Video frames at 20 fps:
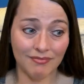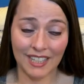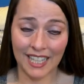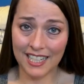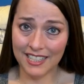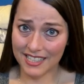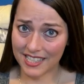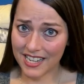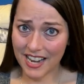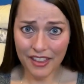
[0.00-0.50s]

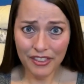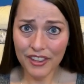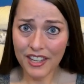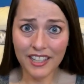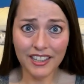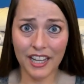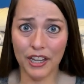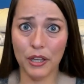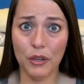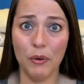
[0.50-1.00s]
It's nothing
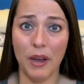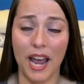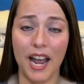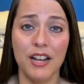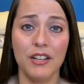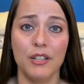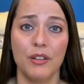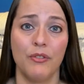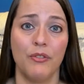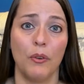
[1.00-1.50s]
that you
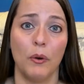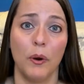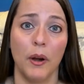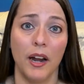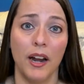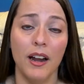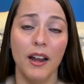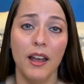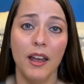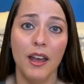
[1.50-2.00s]
asked
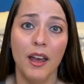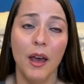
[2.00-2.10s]
for,